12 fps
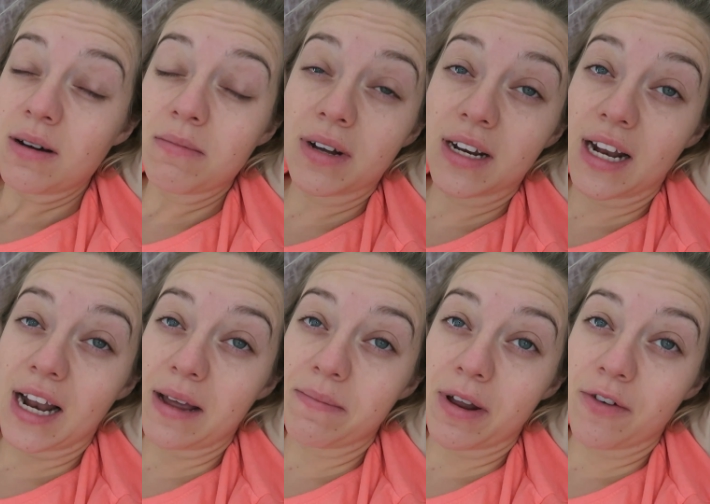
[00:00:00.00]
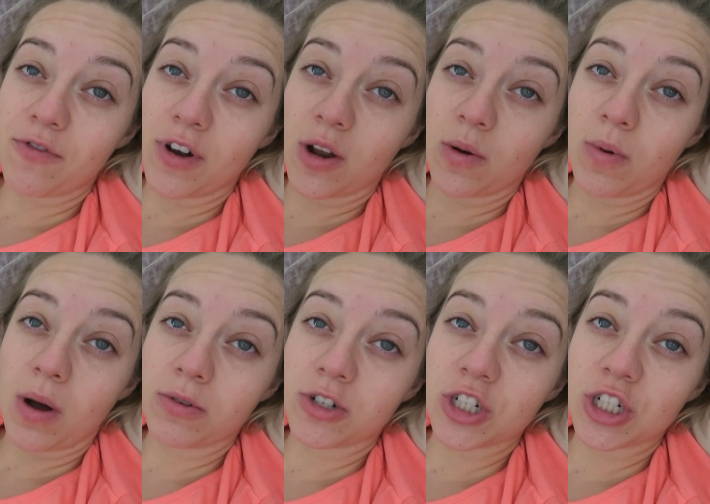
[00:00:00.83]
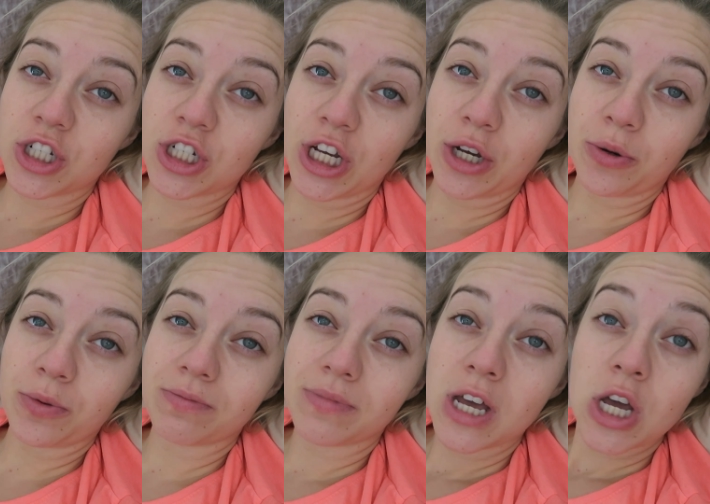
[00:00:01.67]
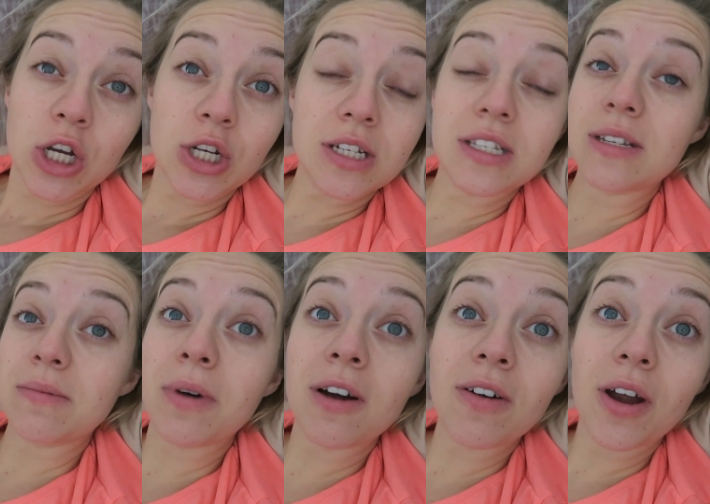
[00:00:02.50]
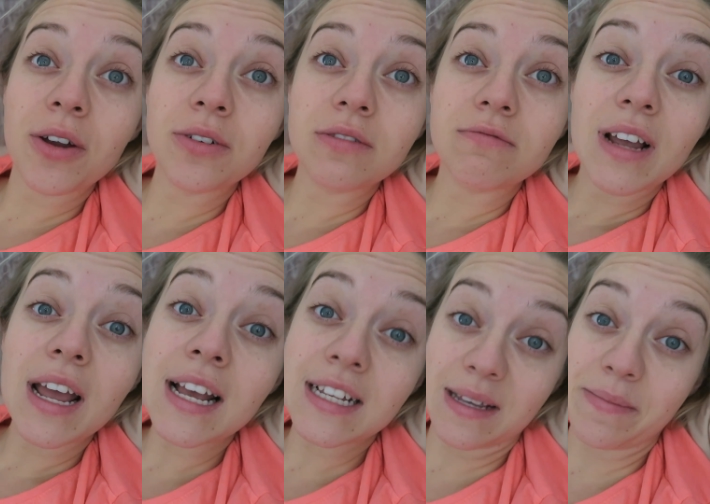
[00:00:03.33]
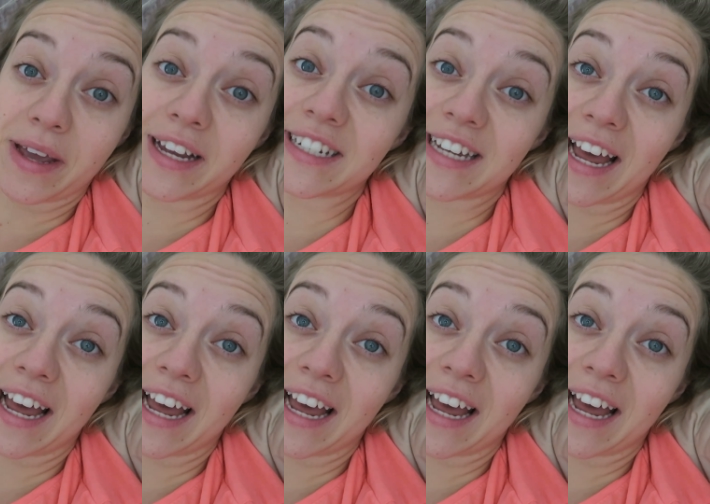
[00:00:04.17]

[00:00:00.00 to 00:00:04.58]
I'm going to lay in bed for a little while and just chill because tomorrow is a big